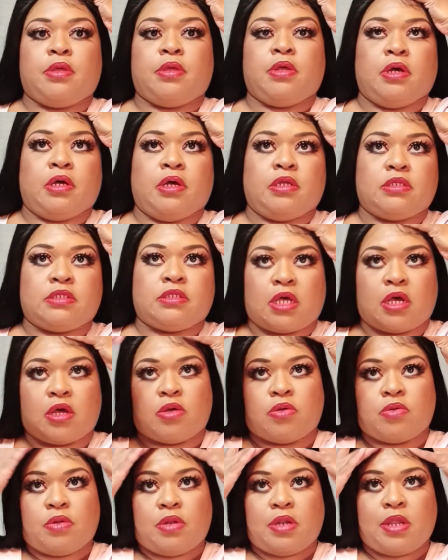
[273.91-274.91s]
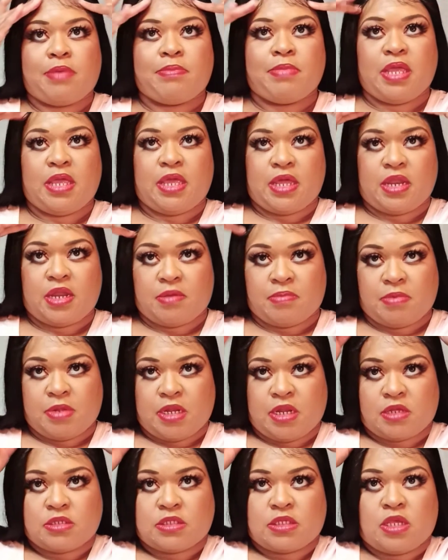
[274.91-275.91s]
So let me get up
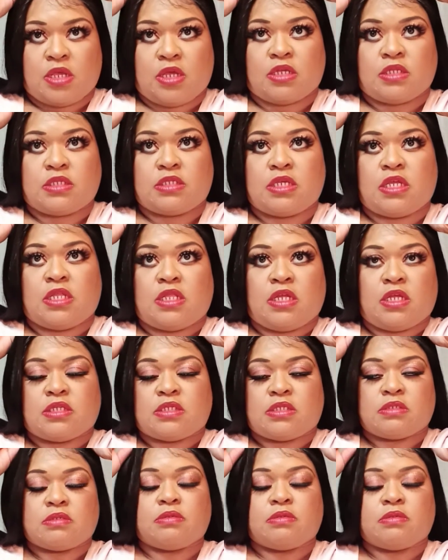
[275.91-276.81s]
close so you can see this.